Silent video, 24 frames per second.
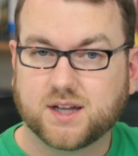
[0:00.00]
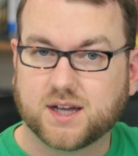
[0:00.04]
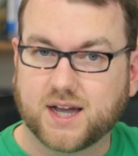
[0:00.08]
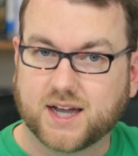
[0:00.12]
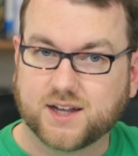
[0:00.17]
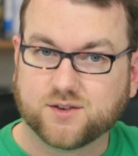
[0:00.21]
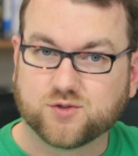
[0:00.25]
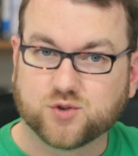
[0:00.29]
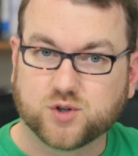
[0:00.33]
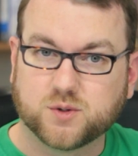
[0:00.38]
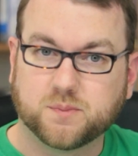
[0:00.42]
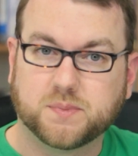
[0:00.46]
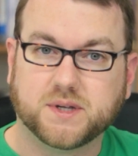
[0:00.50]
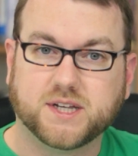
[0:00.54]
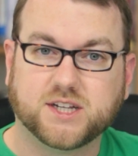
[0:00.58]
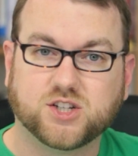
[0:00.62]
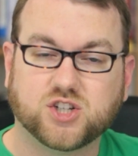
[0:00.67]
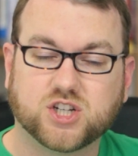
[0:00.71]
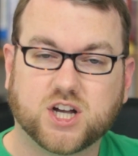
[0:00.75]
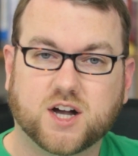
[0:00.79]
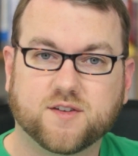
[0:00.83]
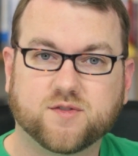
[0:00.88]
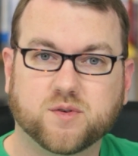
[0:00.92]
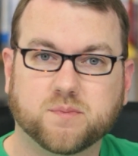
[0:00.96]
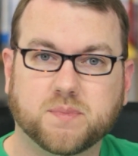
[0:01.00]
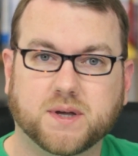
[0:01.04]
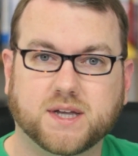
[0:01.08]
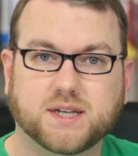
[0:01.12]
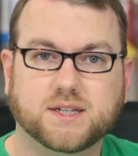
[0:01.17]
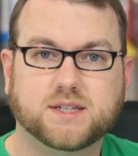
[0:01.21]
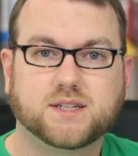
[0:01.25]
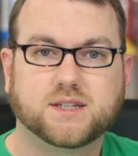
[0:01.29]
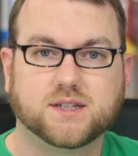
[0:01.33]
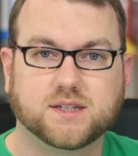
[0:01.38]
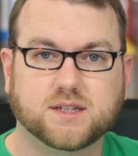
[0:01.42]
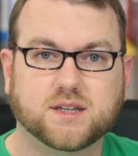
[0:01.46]
Android being
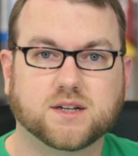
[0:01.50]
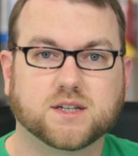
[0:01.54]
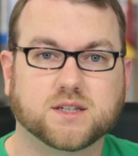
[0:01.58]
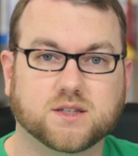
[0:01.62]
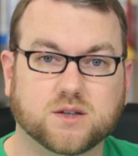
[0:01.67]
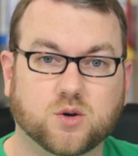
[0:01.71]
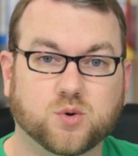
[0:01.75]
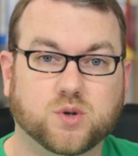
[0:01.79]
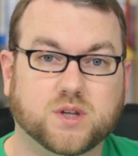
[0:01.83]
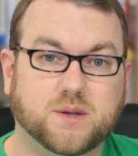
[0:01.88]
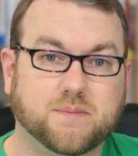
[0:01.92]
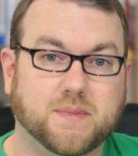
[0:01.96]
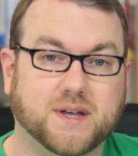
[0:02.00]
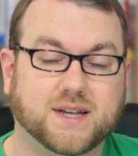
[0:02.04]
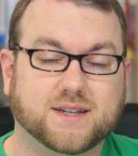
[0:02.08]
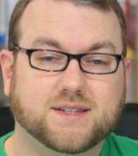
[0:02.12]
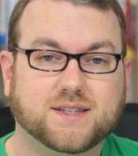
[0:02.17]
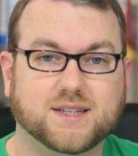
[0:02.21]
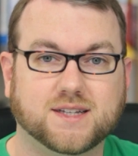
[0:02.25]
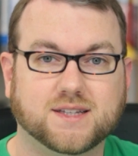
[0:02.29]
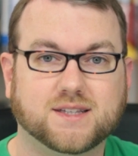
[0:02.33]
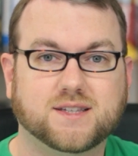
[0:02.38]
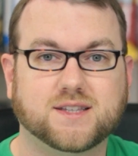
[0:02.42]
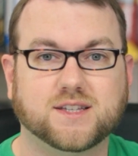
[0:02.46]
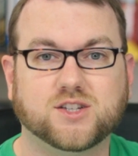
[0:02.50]
Java-based, it does only make sense